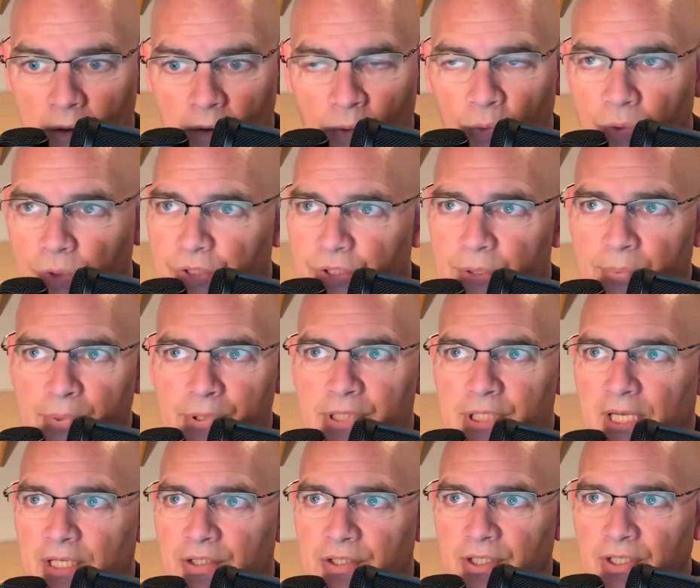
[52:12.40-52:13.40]
Where's the
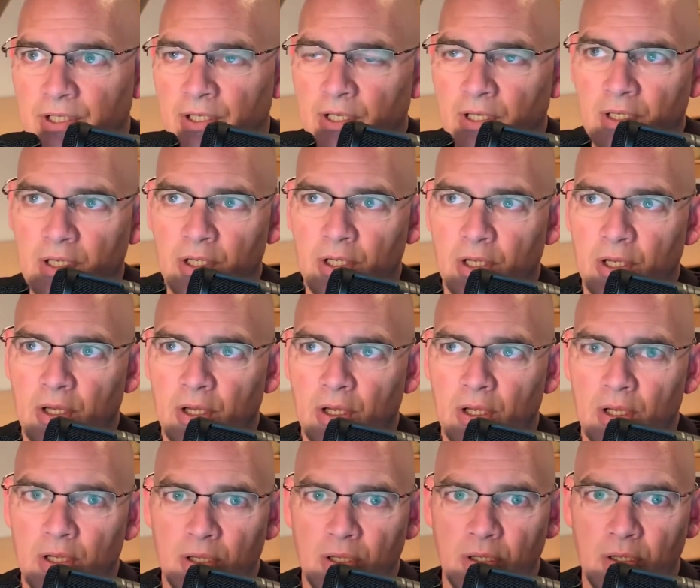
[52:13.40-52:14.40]
protection?
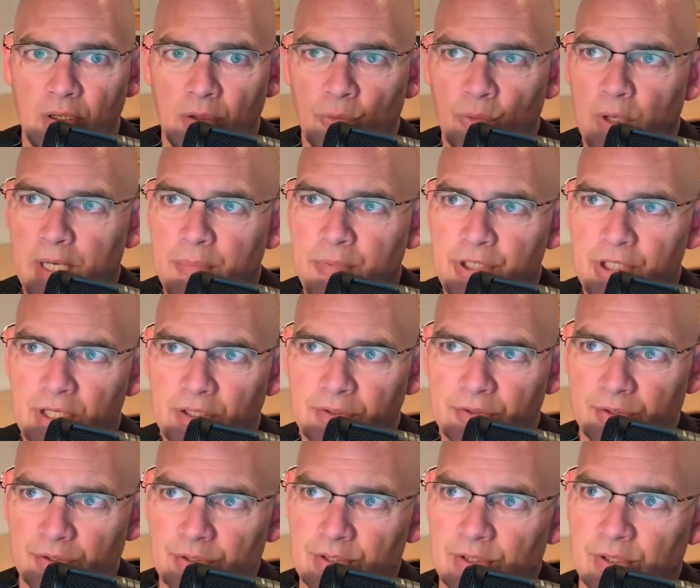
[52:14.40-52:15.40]
Rape
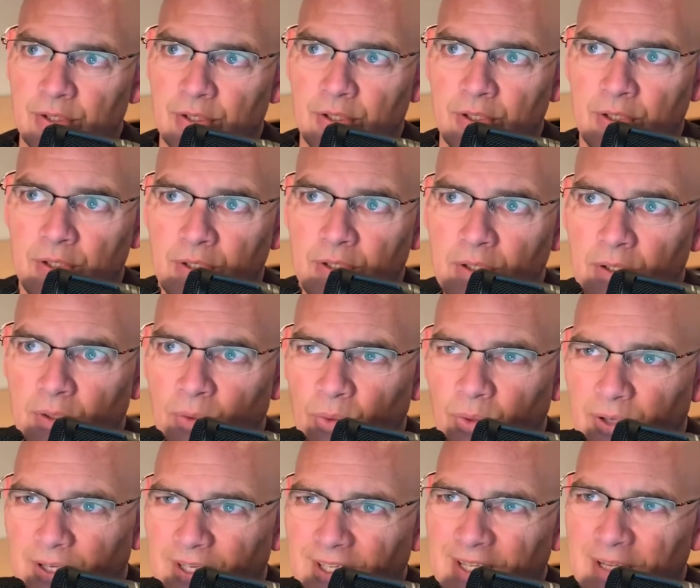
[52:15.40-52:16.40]
shelters.
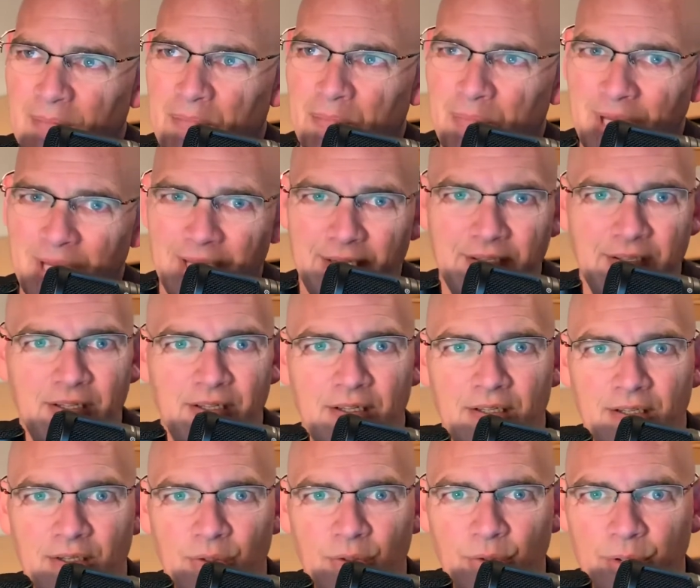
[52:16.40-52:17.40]
We're going to let men
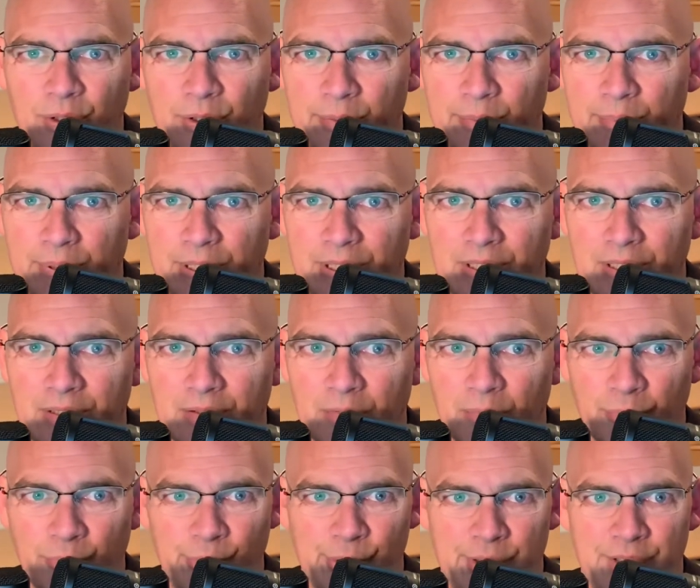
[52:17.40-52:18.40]
who could be
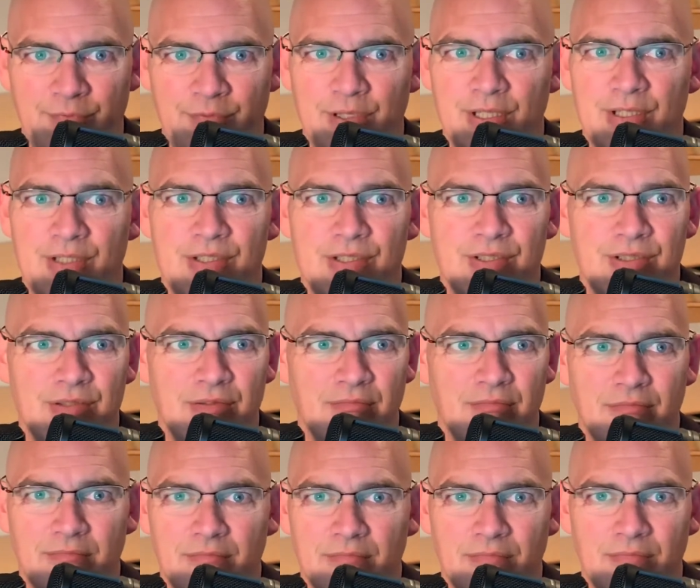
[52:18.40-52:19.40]
previous
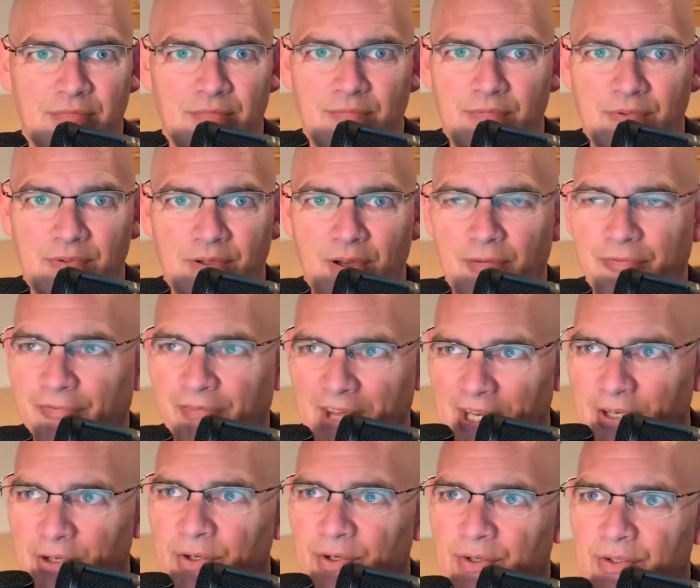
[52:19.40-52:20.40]

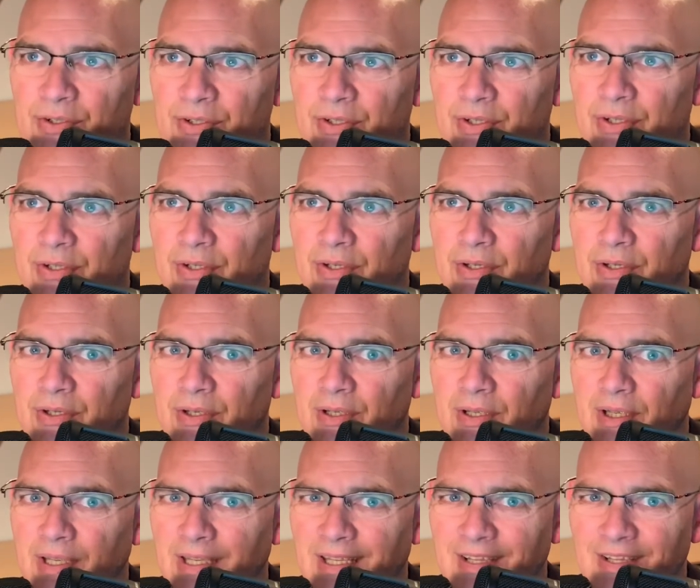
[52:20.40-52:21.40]
offenders
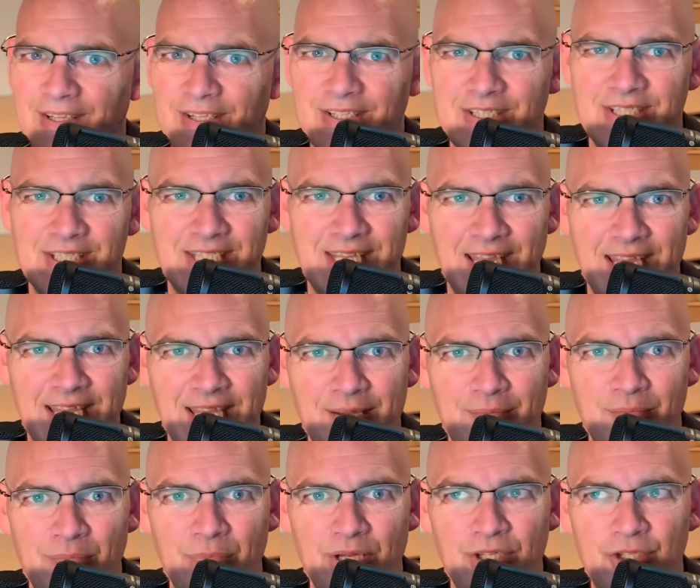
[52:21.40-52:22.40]
in the
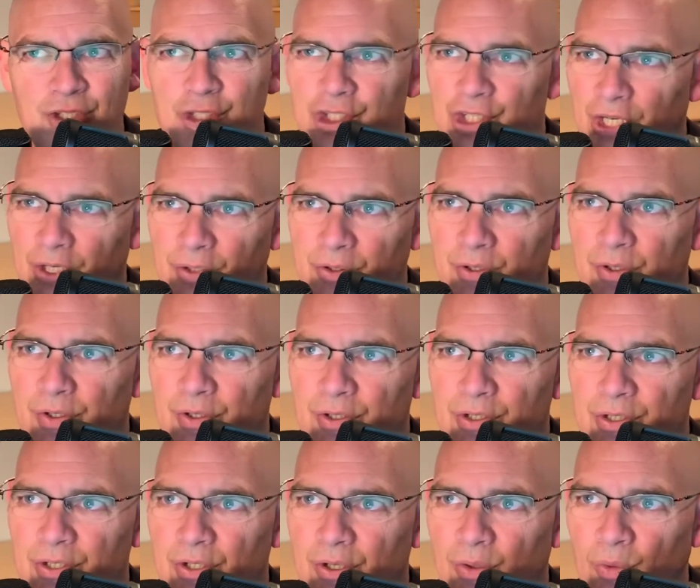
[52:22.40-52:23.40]
same
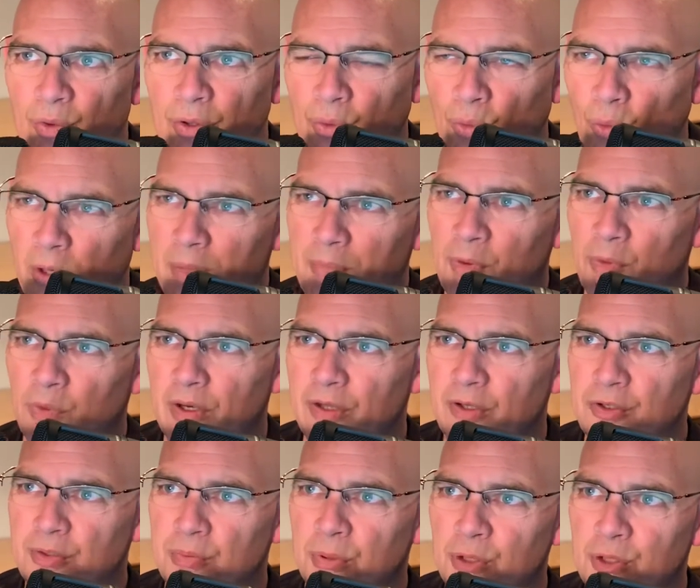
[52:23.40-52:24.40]
shelters with women where they're
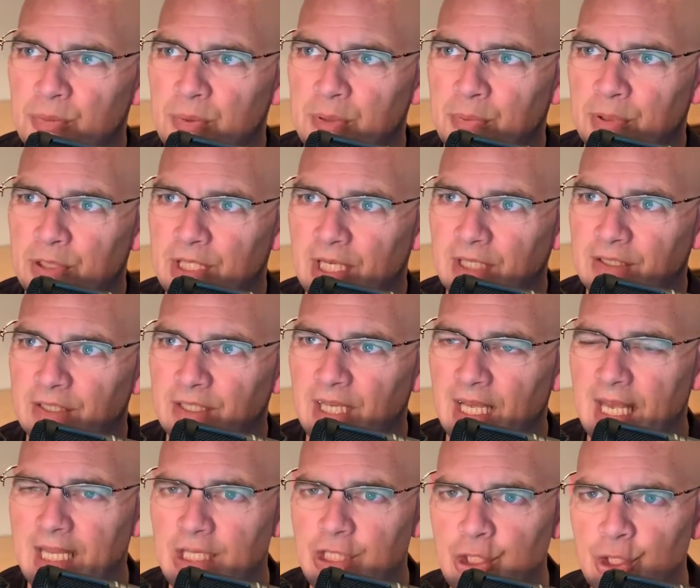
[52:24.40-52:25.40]
supposed to be protected,
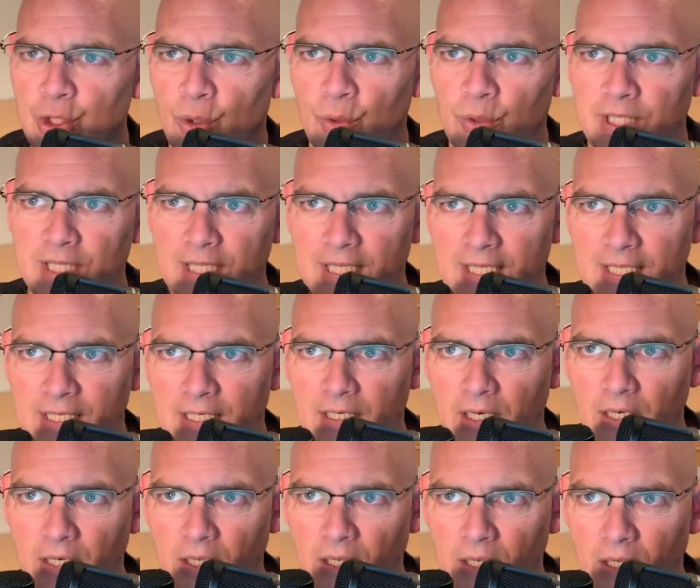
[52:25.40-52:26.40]
and you don't get
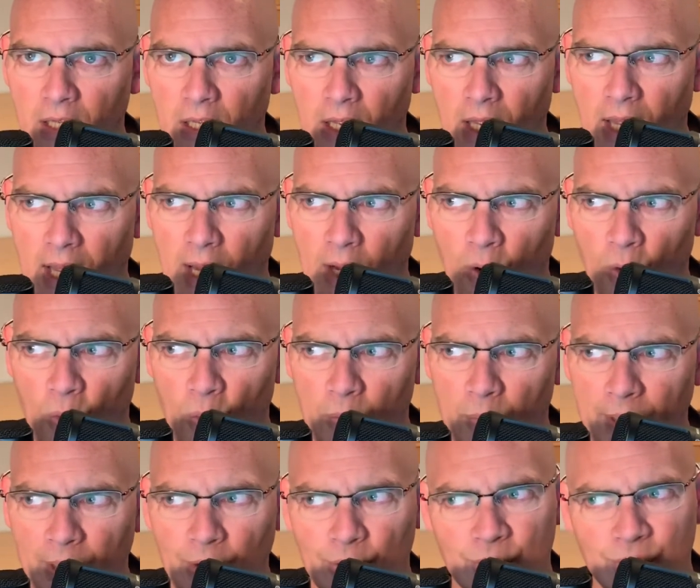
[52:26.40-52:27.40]
how a
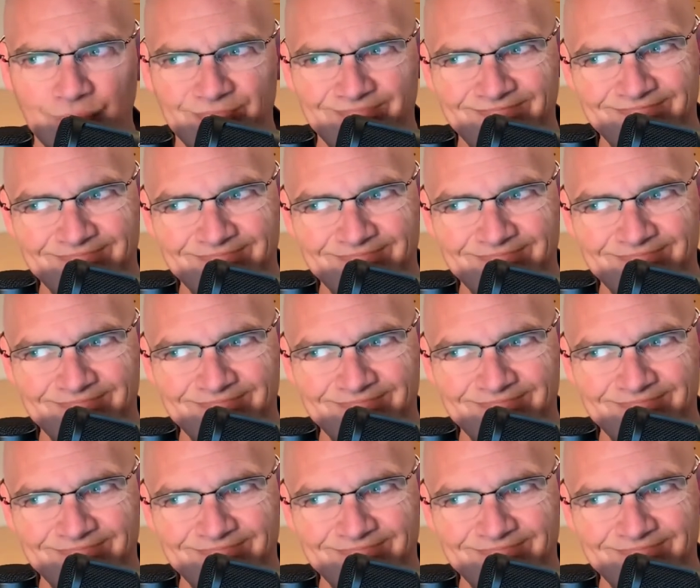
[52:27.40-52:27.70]
woman goes,